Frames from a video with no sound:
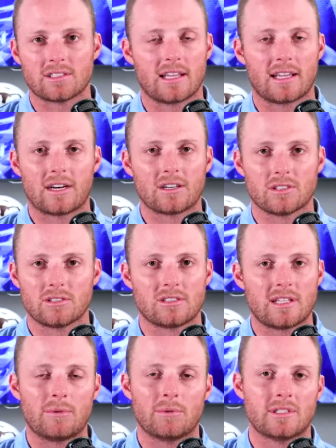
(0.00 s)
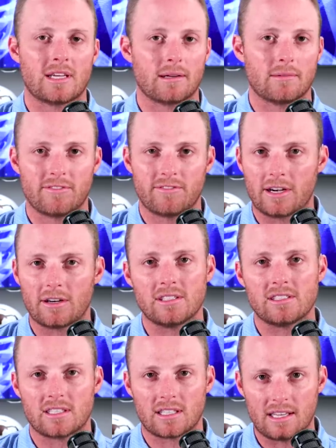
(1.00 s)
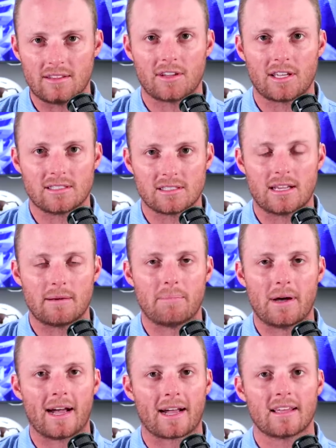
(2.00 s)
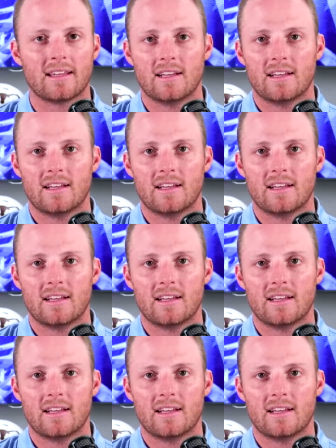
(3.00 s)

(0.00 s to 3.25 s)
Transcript: I think Arizona State will take a fairly significant step back.